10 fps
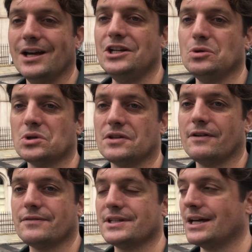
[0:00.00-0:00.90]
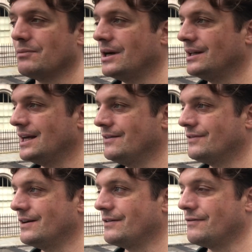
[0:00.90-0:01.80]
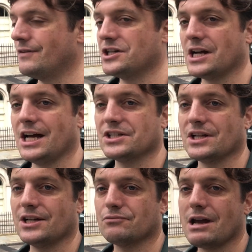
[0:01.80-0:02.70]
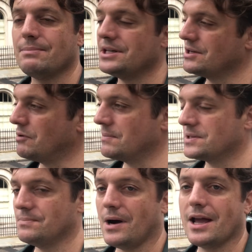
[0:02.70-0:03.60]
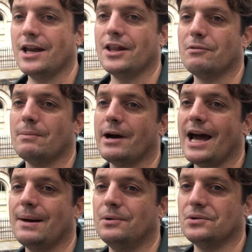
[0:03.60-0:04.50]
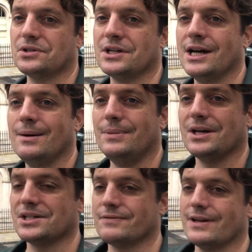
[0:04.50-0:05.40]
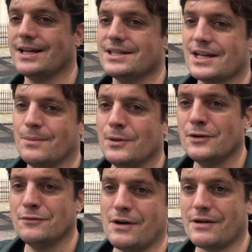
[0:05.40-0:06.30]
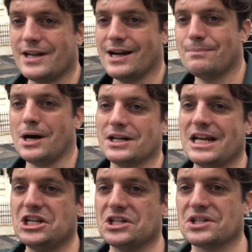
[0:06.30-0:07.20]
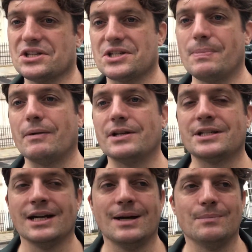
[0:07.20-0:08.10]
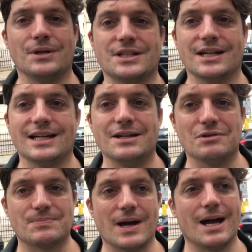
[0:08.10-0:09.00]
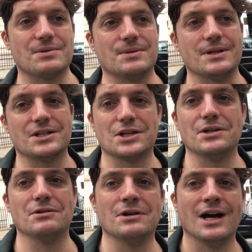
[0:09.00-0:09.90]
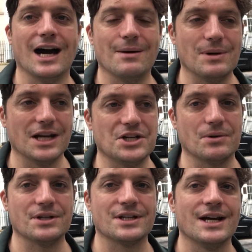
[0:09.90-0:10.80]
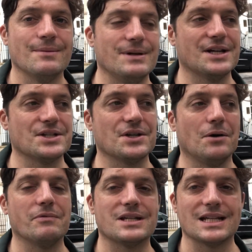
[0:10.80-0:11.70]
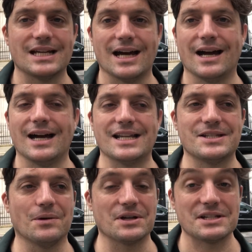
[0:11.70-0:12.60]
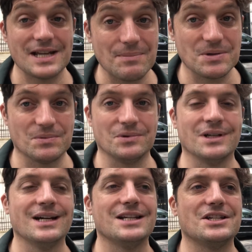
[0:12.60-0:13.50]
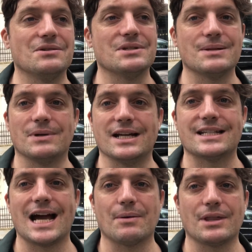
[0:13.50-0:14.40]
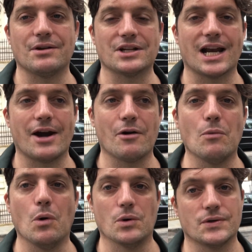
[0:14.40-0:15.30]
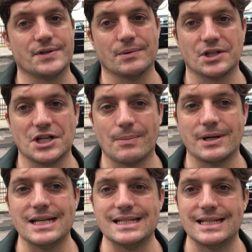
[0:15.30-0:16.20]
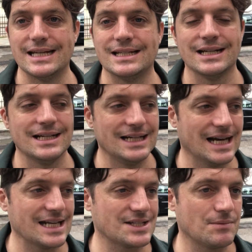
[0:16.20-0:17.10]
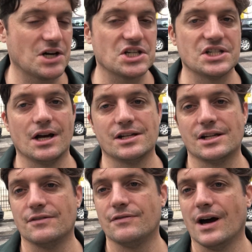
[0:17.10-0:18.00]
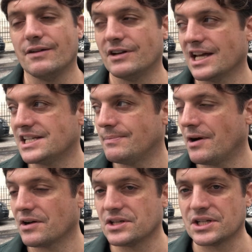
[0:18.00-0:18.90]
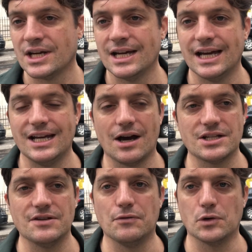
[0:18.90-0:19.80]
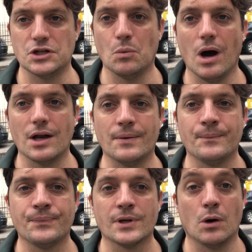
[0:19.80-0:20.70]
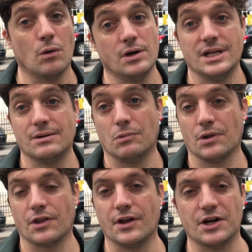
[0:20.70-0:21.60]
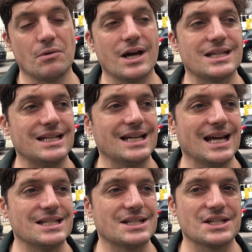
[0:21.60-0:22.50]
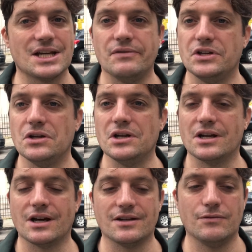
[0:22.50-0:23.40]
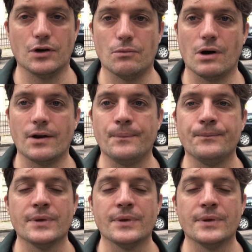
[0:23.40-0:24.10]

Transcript: uh, George V said, well, if, if, if, Fisher has, has rabies, I want him to bite another one of my admirals because of his um, very uh, pugnacious spirit. But uh, he was perhaps a bit too uh, belligerent because obviously uh, it's not acceptable to simply attack without declaring war. It's obviously what the Japanese did against the Russians in 1905 and against the Americans in 1941 or indeed what the Third Reich did against the Soviet Union in 1941.